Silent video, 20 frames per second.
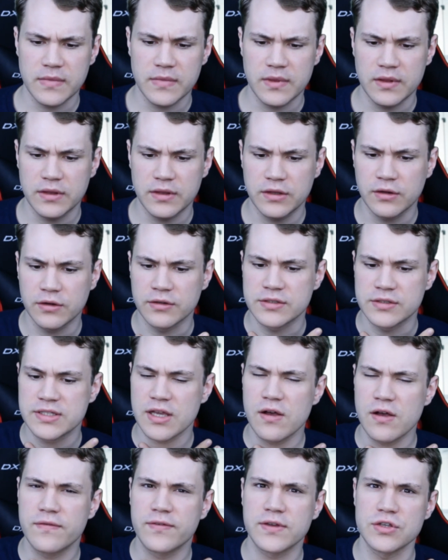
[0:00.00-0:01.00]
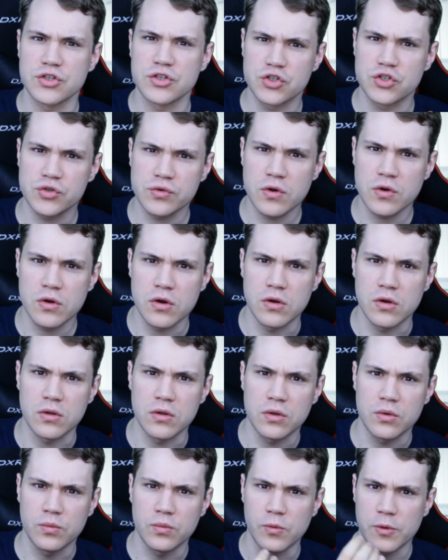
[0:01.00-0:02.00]
your self-control
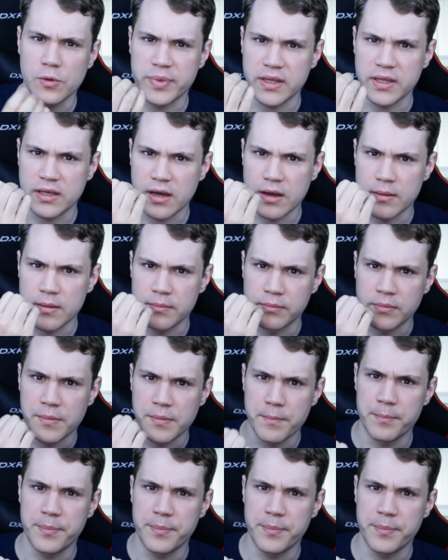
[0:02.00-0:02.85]
will become